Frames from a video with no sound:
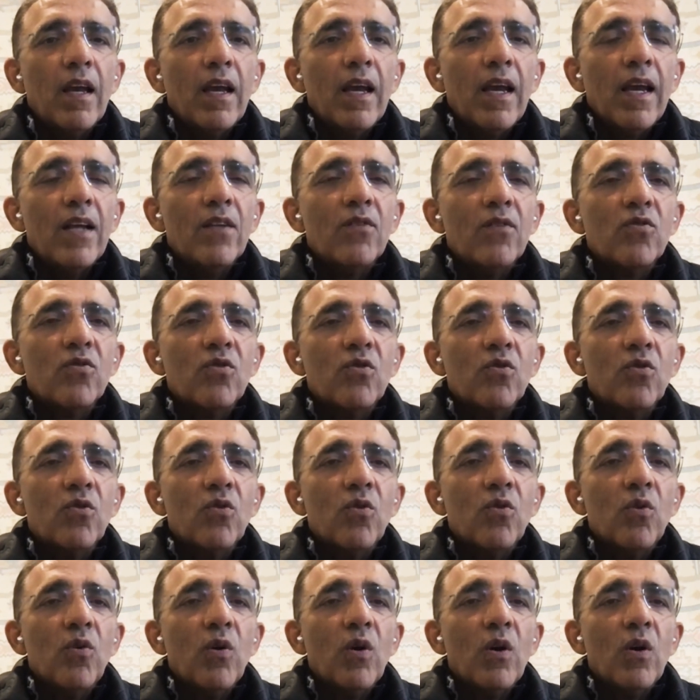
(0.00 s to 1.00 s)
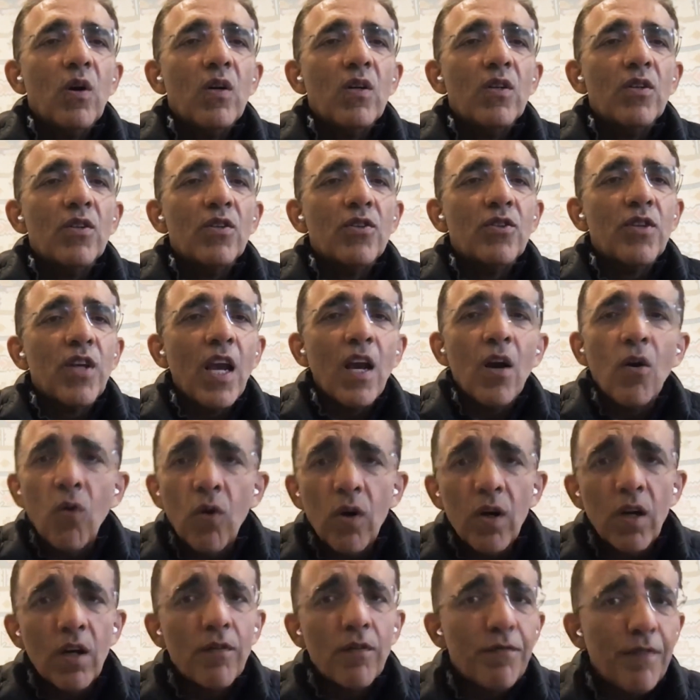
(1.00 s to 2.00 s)
and so
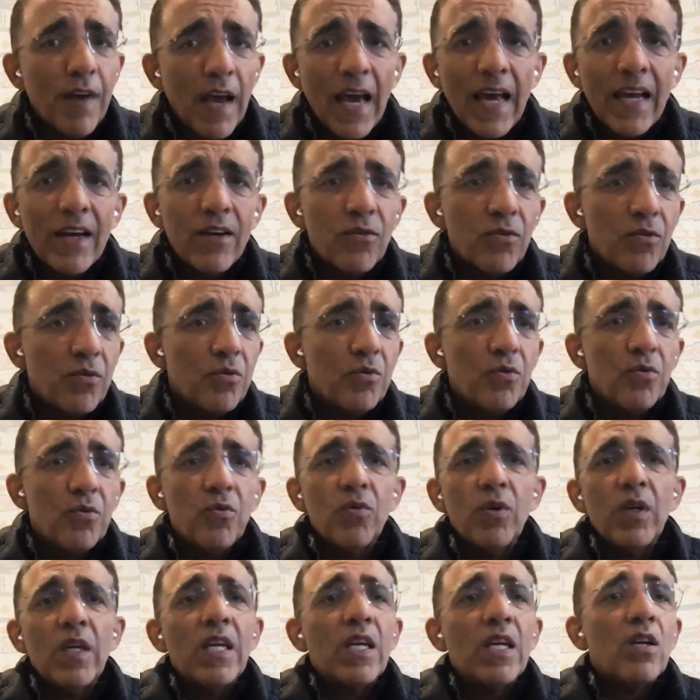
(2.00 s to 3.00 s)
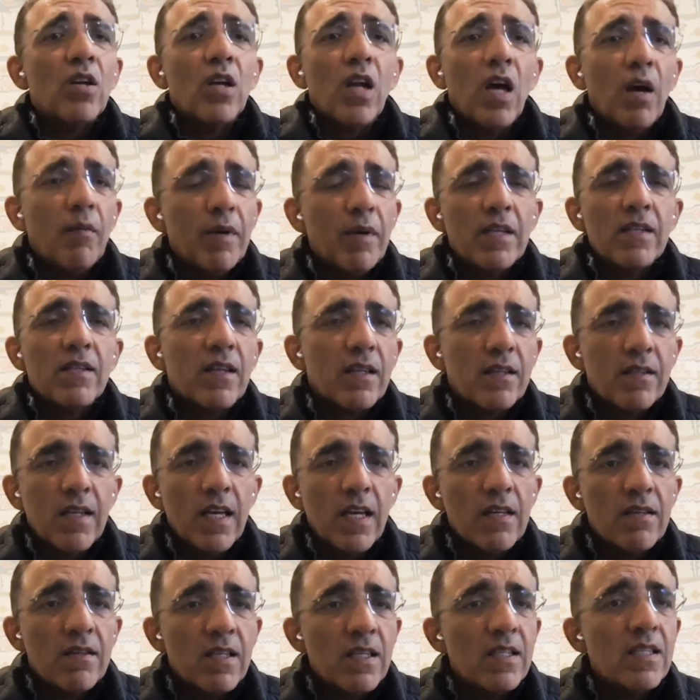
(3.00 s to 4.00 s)
shareholder value, economic
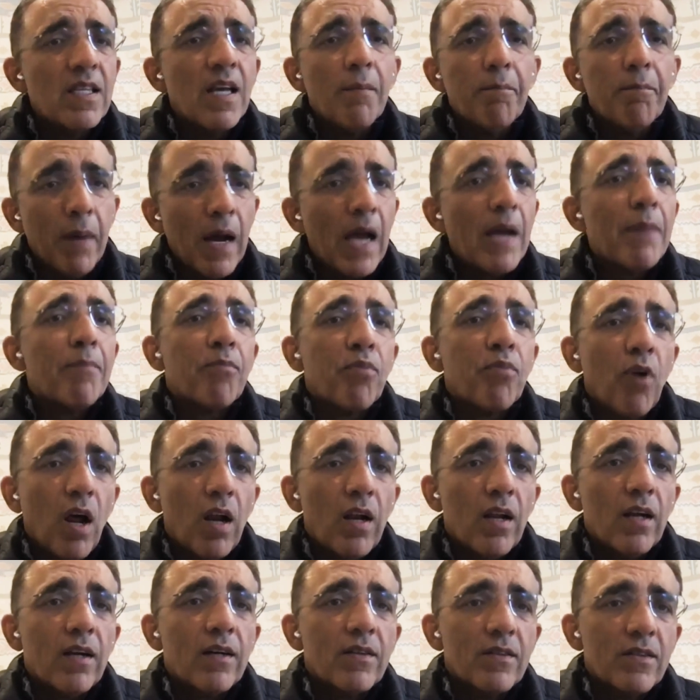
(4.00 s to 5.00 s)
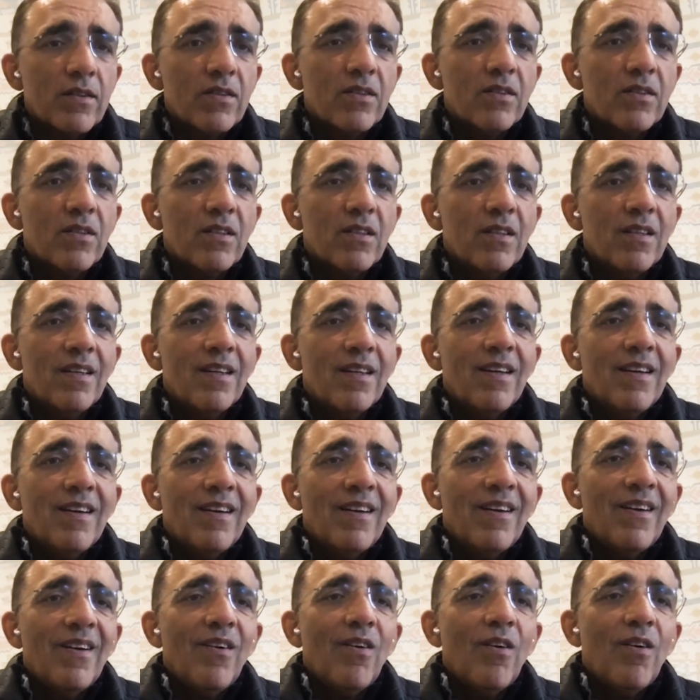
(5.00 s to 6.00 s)
success, these are byproducts
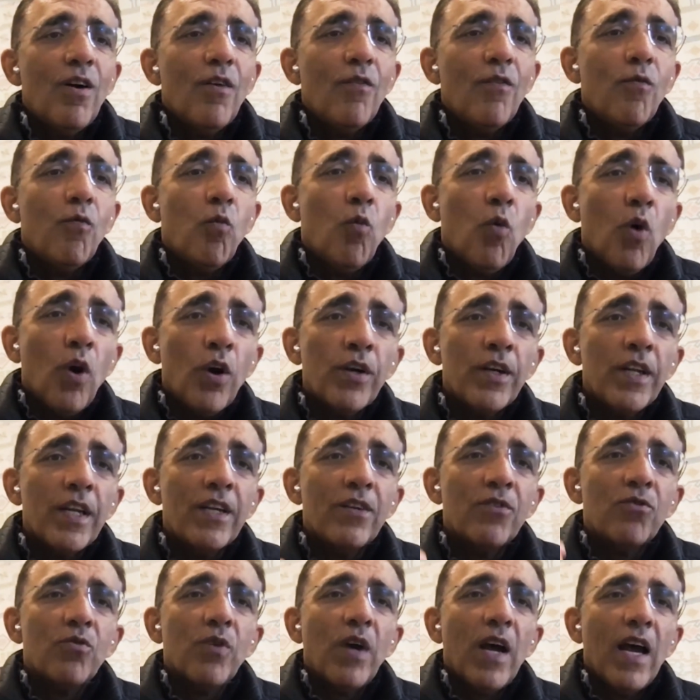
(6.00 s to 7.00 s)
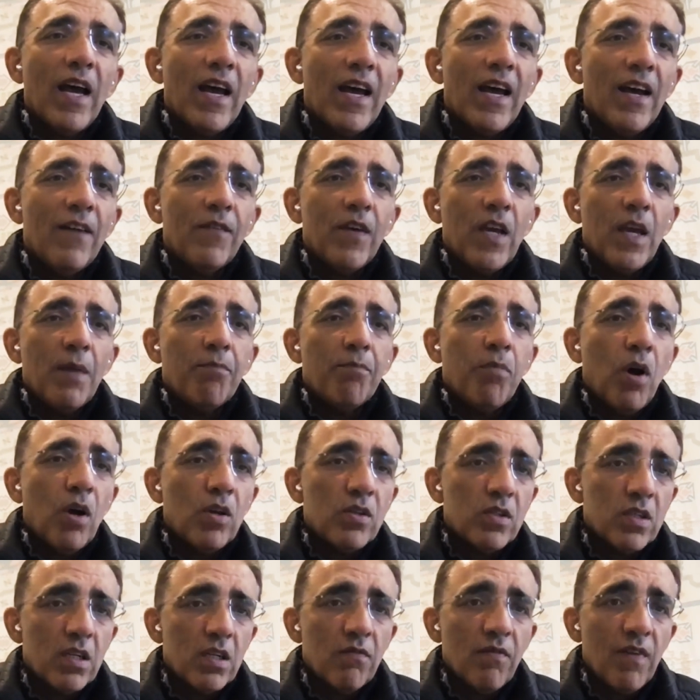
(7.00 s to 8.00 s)
of wanting to have a
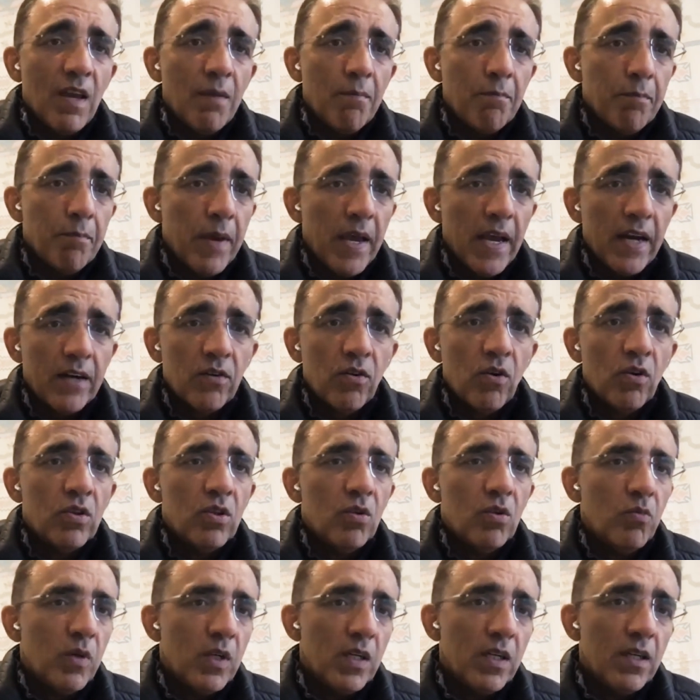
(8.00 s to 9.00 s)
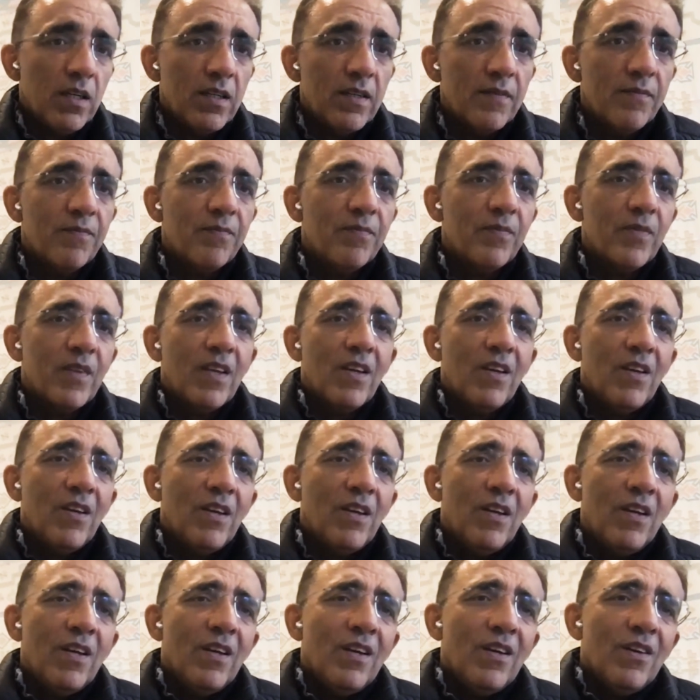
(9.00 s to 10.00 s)
positive impact on the world.
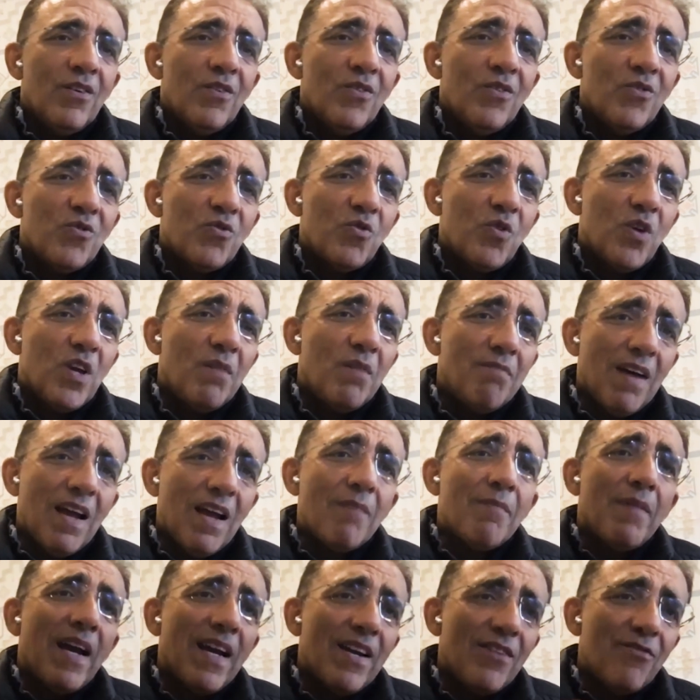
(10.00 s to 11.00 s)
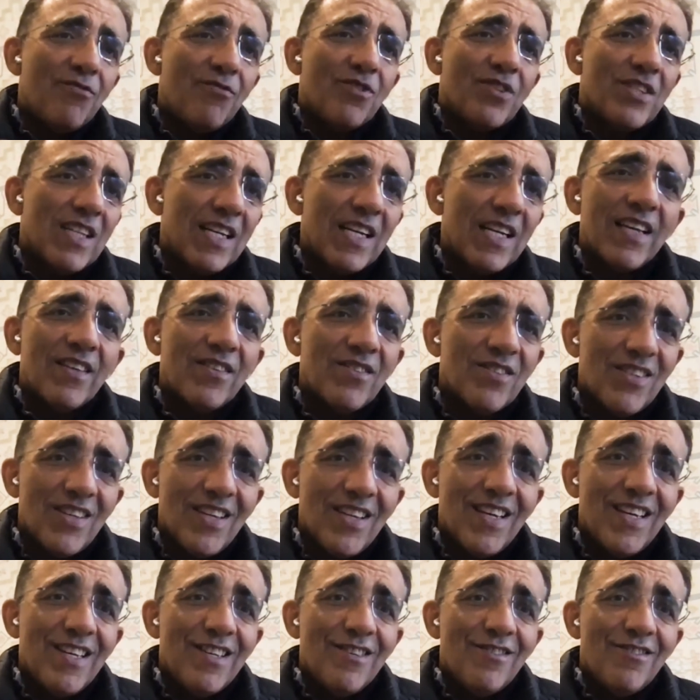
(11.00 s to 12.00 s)
So in my mind,
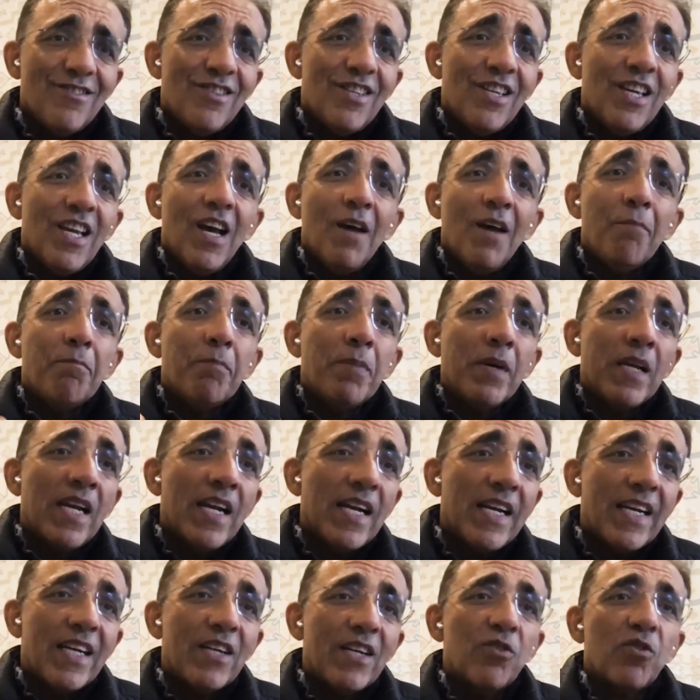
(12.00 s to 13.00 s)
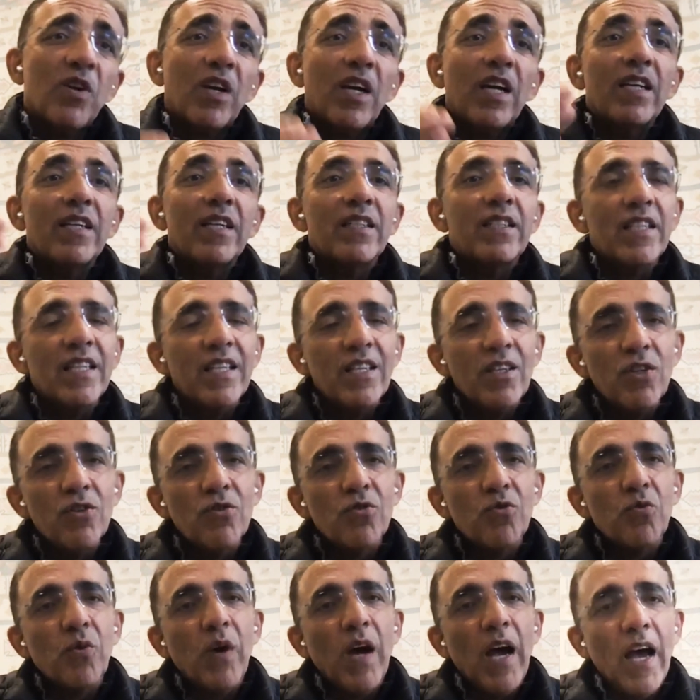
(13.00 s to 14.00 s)
resiliency is the ability to continue
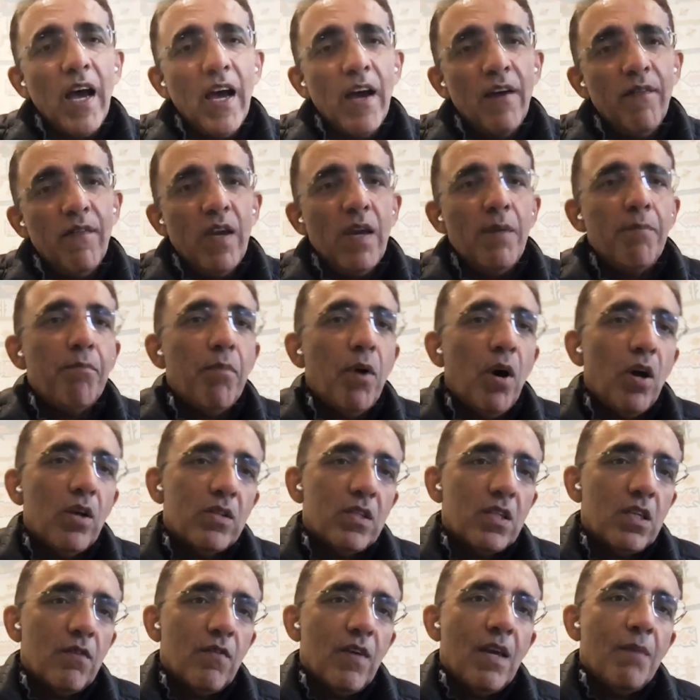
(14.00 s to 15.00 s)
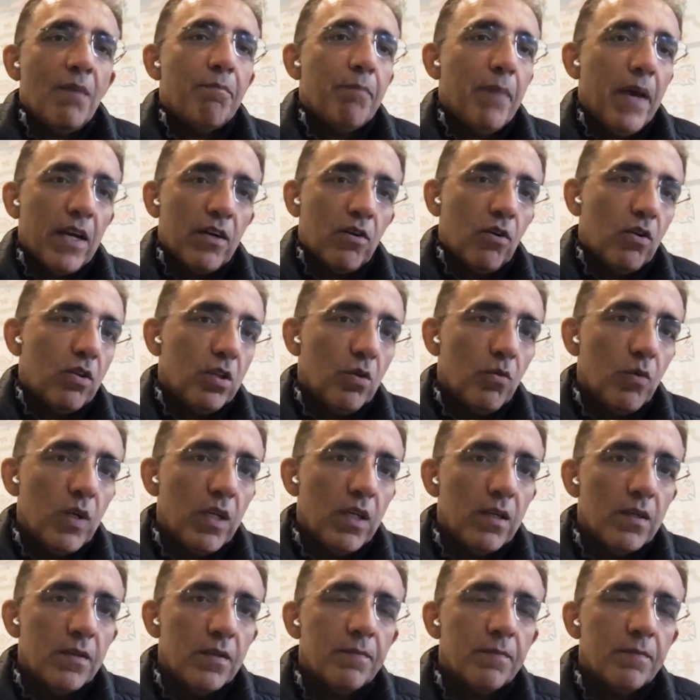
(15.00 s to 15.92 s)
to have a positive impact on the world.